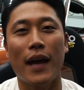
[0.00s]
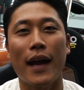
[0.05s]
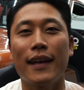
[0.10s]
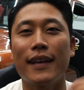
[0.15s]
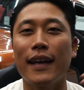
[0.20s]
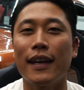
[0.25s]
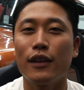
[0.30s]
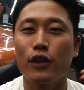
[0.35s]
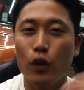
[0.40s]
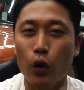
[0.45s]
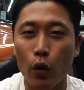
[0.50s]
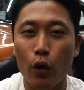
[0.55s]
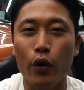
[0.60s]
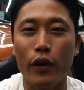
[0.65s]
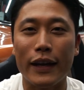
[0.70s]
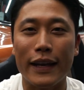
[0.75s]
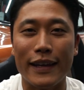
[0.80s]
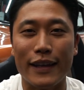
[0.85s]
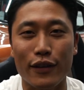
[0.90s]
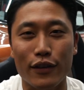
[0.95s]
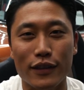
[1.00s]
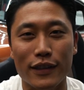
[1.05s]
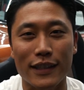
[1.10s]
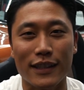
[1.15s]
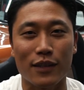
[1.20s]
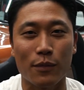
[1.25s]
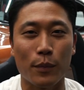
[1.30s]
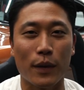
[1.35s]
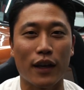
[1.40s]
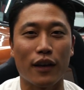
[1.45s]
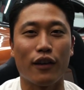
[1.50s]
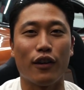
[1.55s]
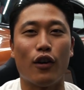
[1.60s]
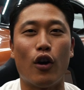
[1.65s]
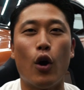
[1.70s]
I can totally use this mirror